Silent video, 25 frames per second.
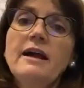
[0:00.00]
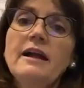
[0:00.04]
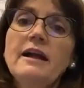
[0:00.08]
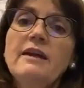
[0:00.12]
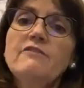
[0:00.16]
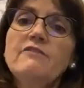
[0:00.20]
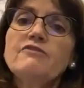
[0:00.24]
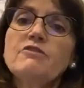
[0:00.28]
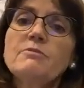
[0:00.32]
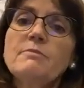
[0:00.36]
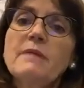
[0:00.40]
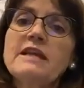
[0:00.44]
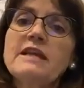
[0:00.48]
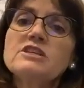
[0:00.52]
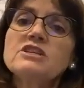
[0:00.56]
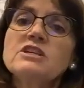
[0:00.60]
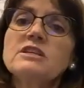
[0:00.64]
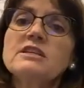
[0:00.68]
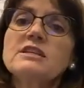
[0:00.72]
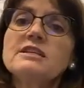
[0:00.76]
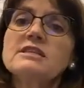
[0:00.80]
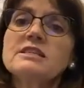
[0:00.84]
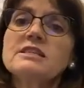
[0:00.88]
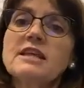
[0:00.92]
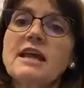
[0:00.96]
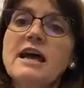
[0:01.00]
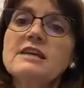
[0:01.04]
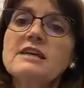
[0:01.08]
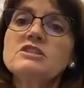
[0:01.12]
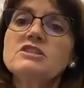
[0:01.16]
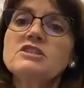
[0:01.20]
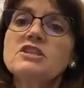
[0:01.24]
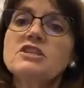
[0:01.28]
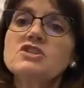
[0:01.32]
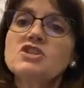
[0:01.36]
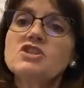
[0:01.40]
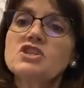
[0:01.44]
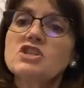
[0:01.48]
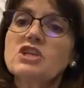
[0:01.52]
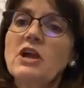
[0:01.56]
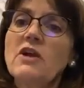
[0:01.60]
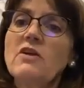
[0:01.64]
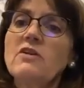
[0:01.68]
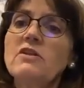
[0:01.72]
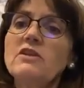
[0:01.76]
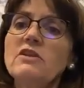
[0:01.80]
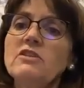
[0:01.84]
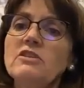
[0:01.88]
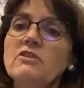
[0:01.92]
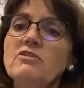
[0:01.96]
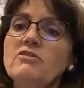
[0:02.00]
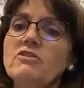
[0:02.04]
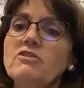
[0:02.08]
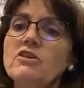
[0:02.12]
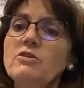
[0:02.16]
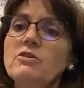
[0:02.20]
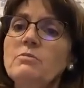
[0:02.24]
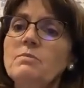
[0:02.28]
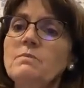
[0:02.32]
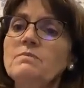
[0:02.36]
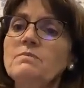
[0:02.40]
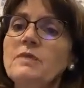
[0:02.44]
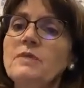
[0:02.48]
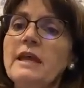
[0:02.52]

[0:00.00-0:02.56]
Information discussed and shared in the group